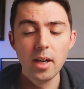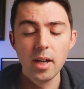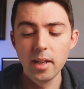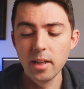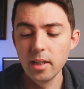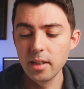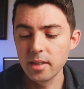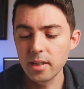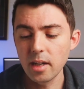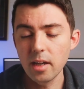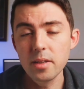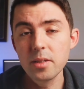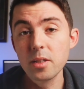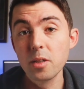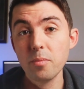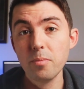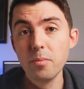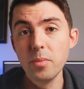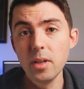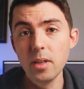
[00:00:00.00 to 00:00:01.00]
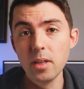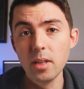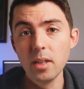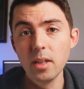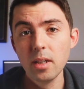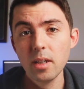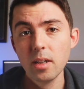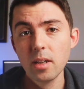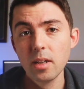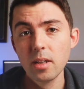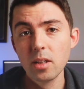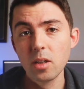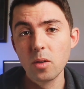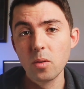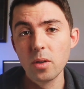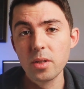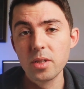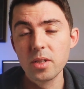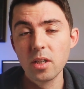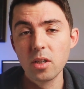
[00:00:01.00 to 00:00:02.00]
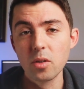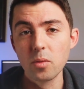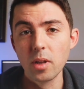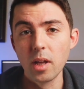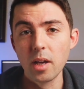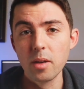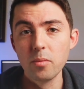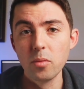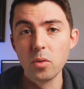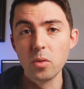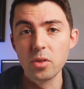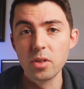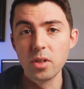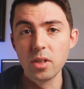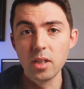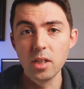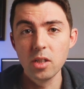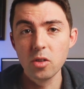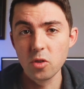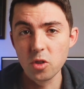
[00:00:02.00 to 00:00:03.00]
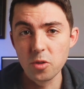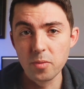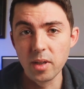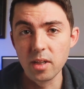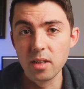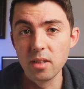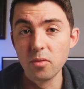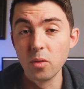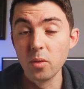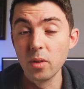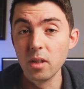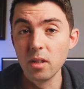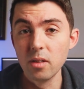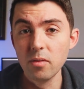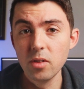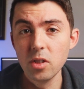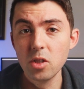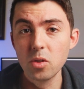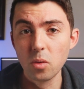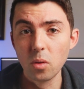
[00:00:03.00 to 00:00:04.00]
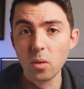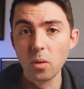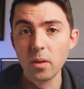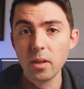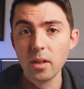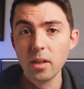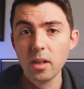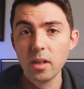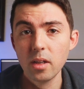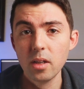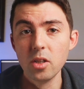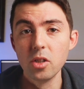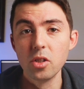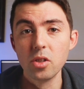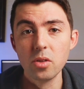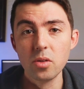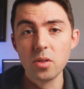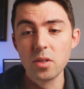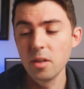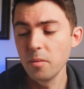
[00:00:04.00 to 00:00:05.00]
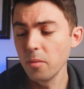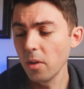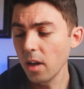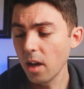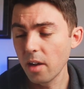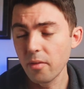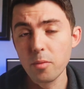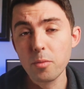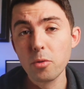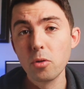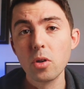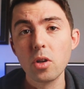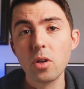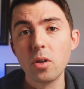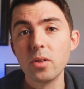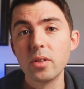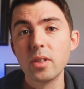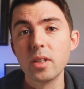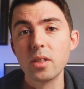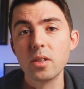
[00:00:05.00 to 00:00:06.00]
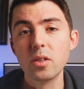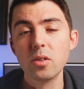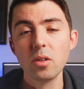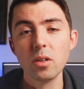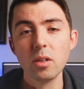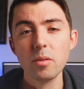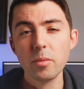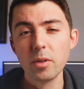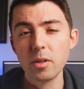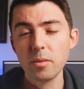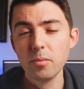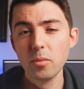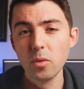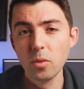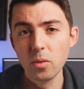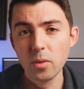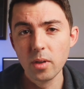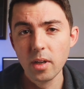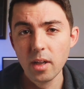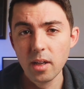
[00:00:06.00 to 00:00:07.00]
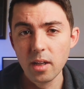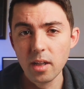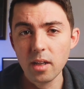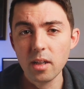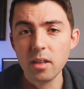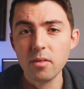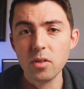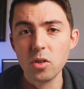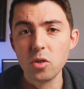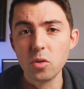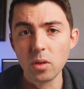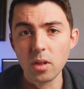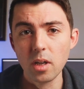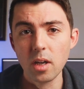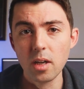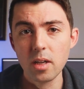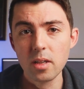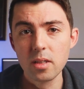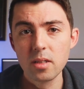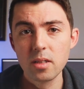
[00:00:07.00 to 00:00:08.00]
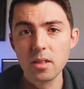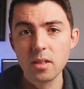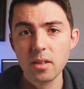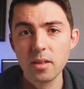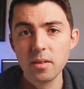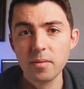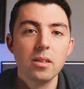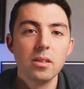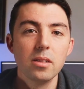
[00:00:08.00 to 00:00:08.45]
And then in Task B, the quotes tend to relate more to introspective or individual issues that might have a broader context to them but are more individualized.